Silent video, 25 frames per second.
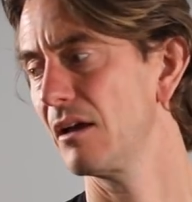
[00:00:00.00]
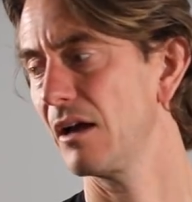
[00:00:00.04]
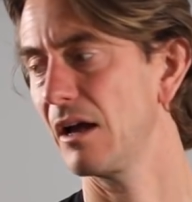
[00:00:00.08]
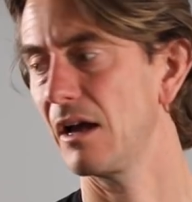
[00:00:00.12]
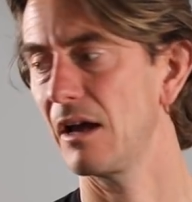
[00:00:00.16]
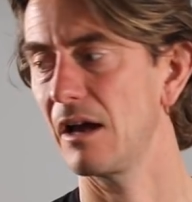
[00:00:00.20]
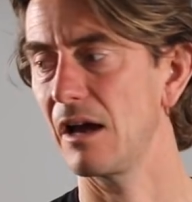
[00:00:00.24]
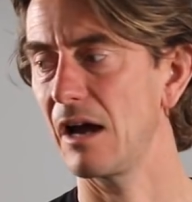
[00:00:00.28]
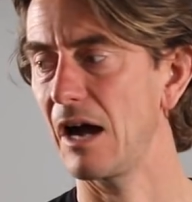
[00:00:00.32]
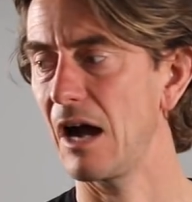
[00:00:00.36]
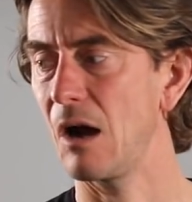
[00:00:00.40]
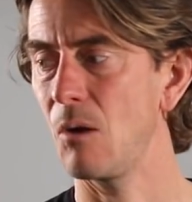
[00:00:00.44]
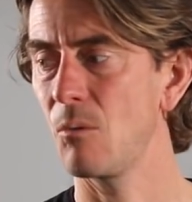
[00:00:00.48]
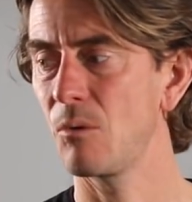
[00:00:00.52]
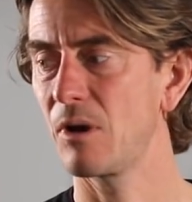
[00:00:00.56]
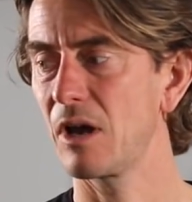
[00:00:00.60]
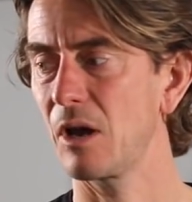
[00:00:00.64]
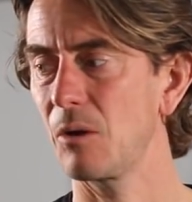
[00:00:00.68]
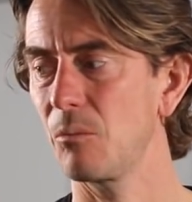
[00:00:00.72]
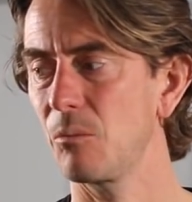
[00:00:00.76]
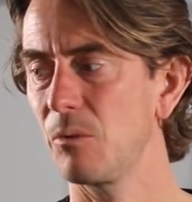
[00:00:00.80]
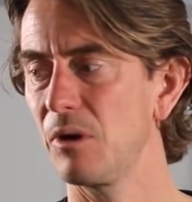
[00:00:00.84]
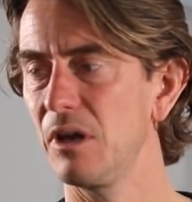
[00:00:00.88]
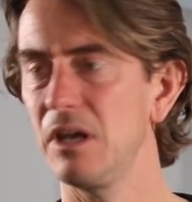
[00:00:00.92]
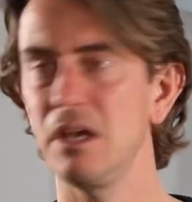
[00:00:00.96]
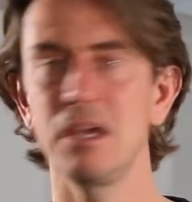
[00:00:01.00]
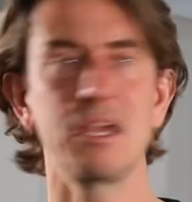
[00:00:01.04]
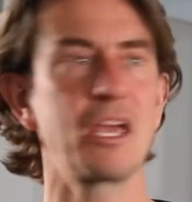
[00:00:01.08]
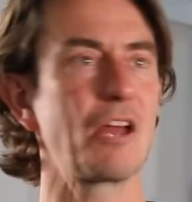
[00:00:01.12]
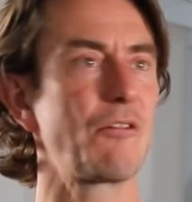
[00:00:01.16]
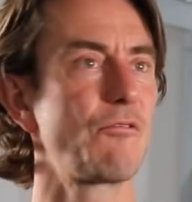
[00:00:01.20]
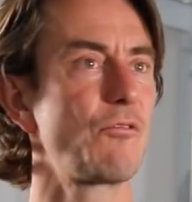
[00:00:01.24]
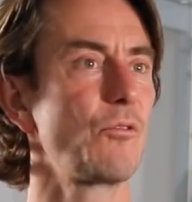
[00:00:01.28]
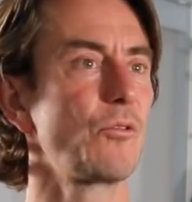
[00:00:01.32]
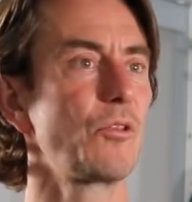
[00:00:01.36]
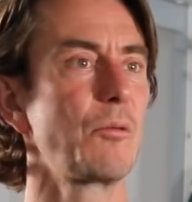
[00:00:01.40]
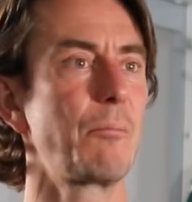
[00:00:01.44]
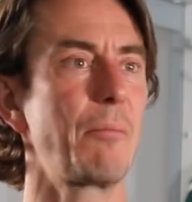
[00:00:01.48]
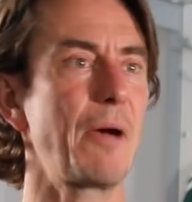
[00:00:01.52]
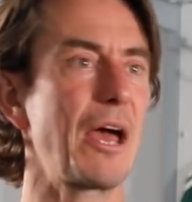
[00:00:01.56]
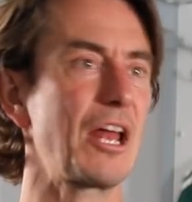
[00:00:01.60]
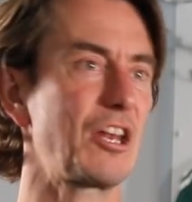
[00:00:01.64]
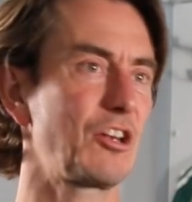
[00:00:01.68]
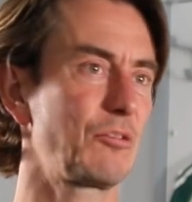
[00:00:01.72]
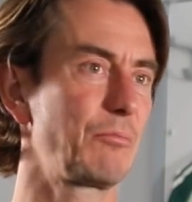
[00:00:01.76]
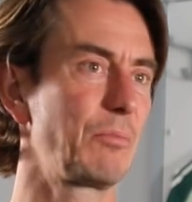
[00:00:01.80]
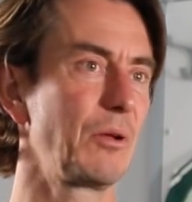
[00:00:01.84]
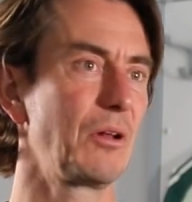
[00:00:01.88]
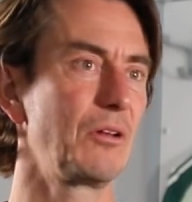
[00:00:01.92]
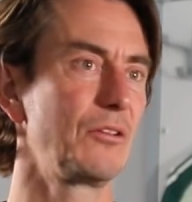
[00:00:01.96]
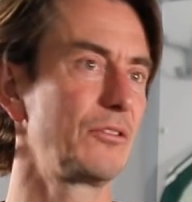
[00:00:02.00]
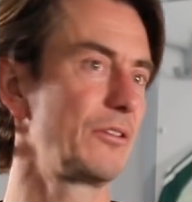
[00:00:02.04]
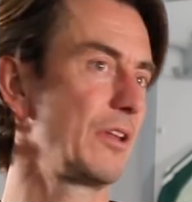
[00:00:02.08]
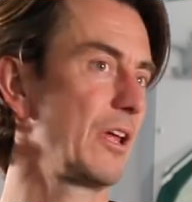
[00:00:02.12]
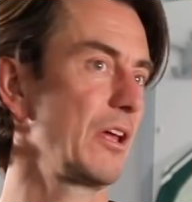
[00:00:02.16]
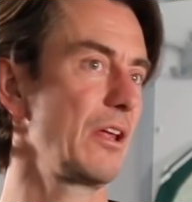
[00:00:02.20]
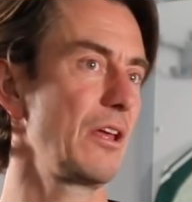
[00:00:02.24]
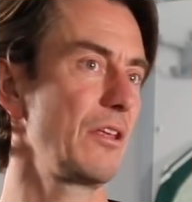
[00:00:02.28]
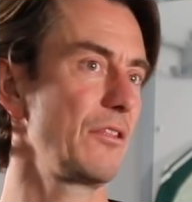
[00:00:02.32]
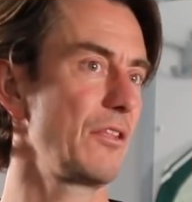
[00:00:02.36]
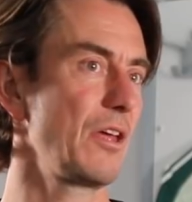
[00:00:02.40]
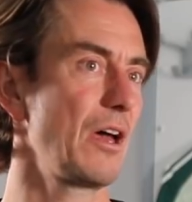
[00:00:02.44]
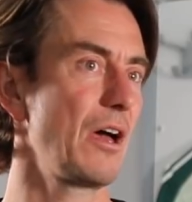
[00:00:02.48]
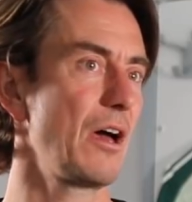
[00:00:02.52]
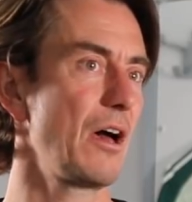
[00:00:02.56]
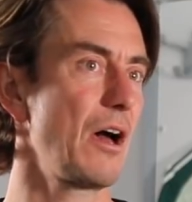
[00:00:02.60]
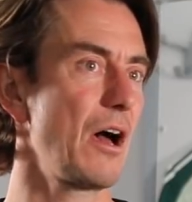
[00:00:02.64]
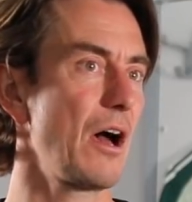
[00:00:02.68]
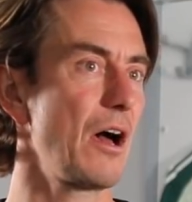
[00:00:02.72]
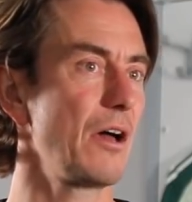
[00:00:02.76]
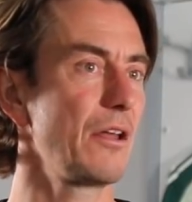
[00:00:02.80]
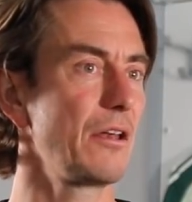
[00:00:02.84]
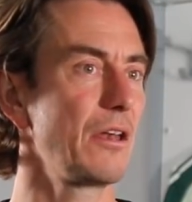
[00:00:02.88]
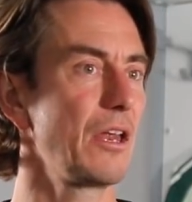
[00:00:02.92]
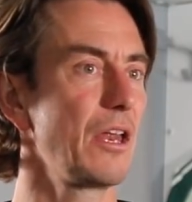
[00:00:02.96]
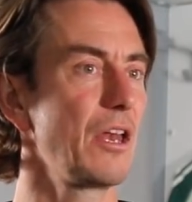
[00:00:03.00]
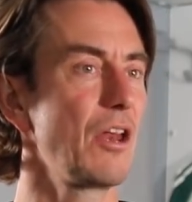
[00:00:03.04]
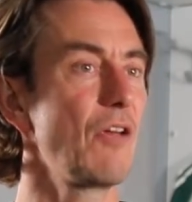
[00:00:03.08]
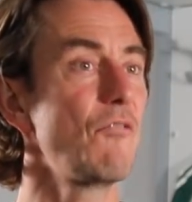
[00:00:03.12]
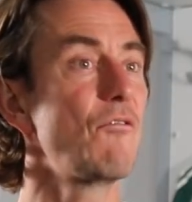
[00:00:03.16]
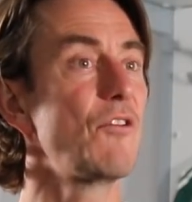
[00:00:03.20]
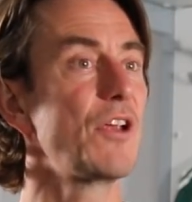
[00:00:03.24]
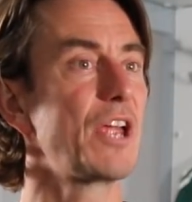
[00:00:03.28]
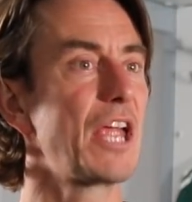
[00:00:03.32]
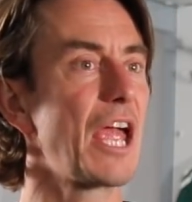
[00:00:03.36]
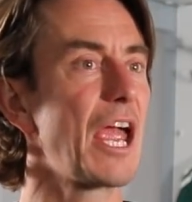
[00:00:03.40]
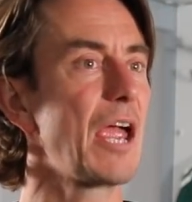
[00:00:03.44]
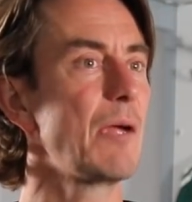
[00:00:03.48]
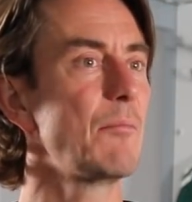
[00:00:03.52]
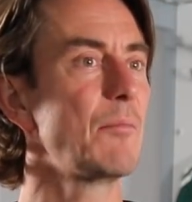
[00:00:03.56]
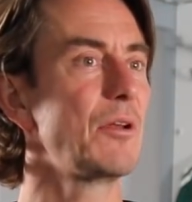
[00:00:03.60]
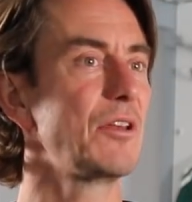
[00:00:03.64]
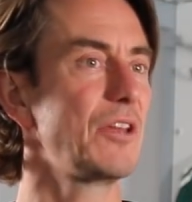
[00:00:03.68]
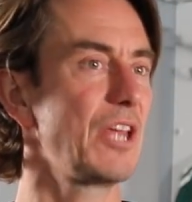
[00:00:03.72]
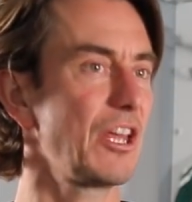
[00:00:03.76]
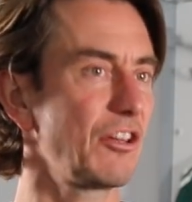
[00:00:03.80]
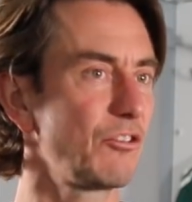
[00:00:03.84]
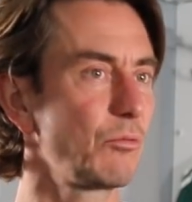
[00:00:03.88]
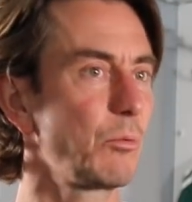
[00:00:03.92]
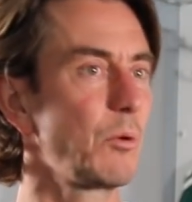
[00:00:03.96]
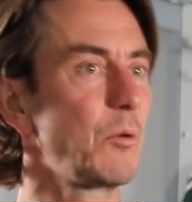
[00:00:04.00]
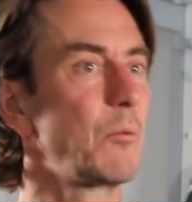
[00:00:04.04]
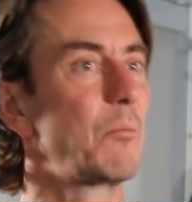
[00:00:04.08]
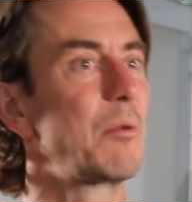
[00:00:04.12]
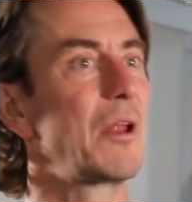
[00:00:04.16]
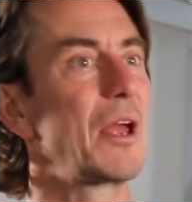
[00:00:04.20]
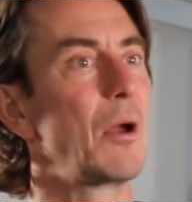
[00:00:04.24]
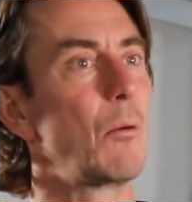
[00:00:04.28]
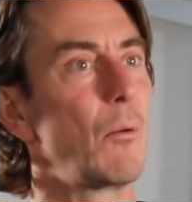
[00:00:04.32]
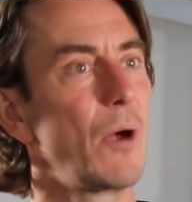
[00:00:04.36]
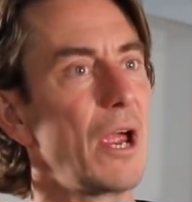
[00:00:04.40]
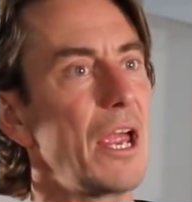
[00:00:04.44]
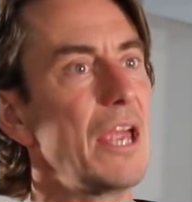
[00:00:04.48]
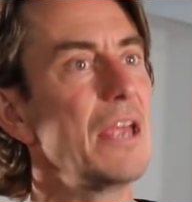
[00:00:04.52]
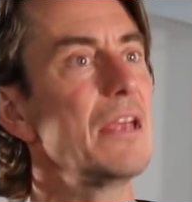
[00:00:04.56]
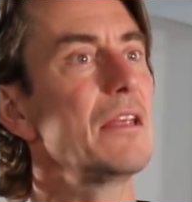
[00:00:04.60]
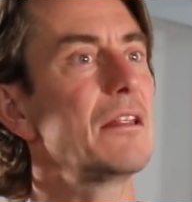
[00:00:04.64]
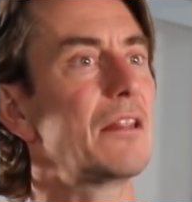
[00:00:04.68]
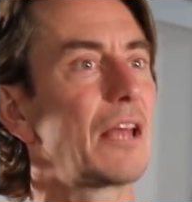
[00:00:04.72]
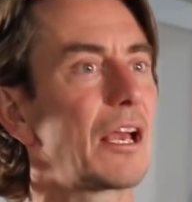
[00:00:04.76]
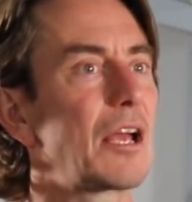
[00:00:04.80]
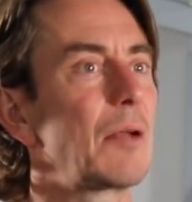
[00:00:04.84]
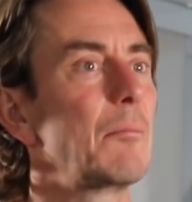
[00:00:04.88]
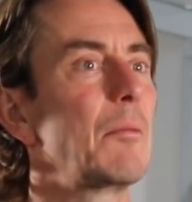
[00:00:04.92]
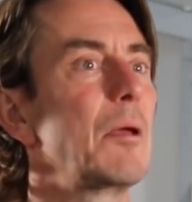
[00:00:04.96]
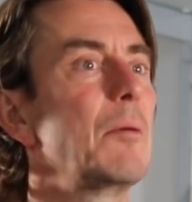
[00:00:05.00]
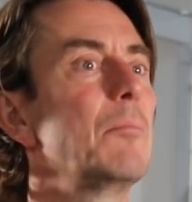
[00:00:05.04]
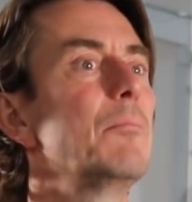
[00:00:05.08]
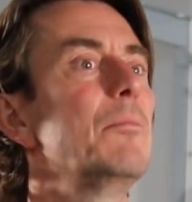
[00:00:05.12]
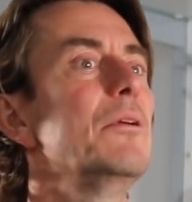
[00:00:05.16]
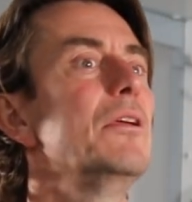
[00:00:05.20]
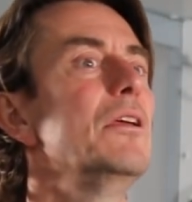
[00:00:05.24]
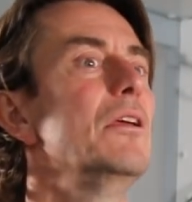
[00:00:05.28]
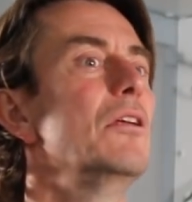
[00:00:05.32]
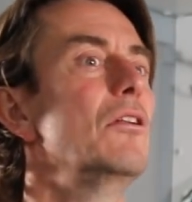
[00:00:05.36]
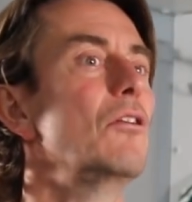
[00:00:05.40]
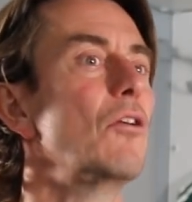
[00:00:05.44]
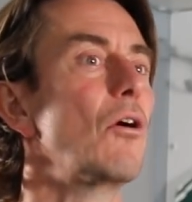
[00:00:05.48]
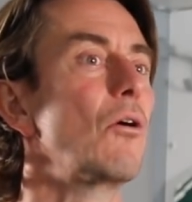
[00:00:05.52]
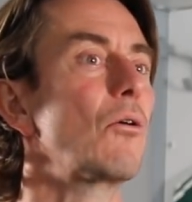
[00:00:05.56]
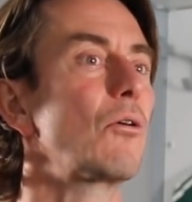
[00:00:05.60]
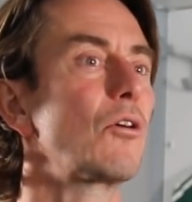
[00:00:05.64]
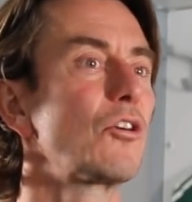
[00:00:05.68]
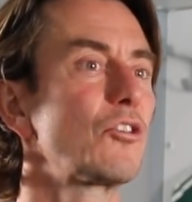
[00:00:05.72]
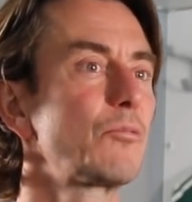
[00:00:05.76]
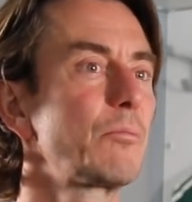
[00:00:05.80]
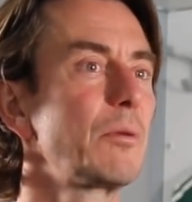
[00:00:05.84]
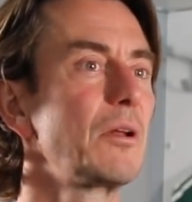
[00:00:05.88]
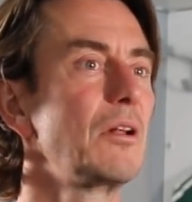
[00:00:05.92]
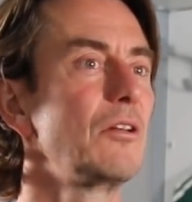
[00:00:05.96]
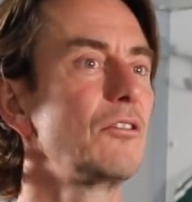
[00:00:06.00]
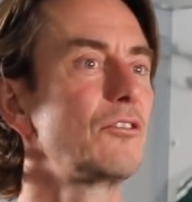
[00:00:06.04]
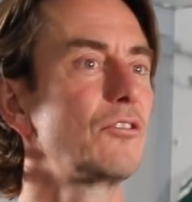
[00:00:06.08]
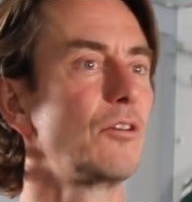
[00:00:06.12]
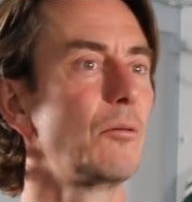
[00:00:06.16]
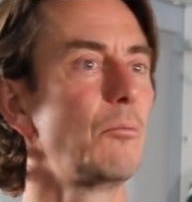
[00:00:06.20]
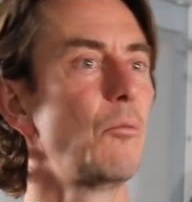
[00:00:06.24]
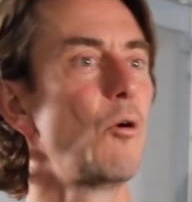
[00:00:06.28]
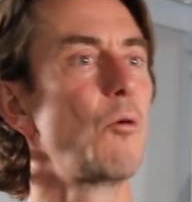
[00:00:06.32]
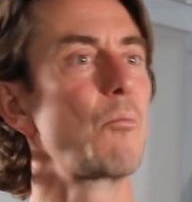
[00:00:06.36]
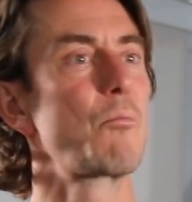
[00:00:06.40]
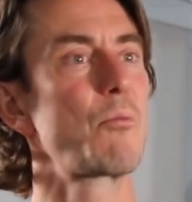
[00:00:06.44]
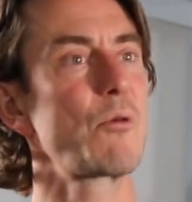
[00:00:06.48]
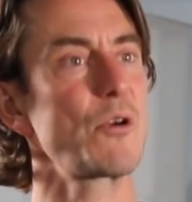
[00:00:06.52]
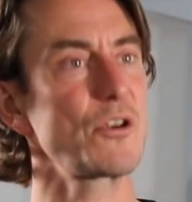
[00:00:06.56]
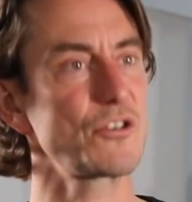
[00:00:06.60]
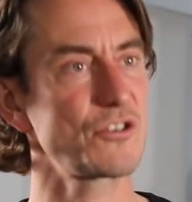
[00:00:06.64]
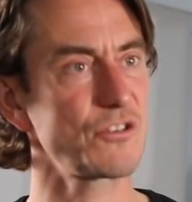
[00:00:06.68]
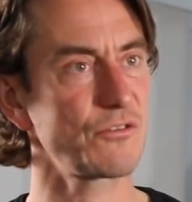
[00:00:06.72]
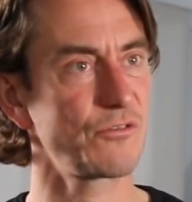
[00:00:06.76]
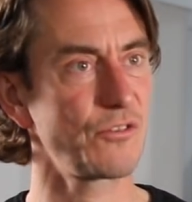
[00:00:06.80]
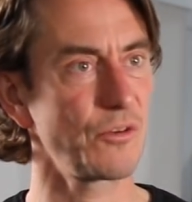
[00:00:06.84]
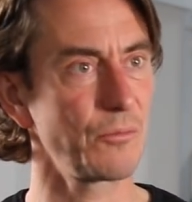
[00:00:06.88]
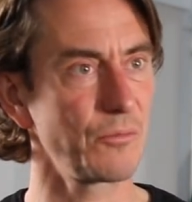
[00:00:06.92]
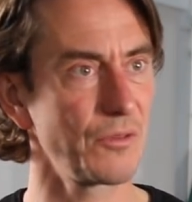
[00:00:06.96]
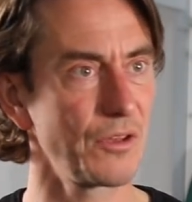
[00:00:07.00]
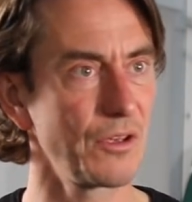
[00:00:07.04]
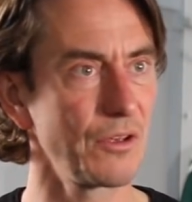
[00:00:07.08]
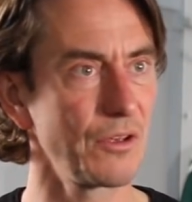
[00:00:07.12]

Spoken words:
How can we get through the bad spells that are in every game? And yes, when you play away, there can maybe be longer spells or more pressure from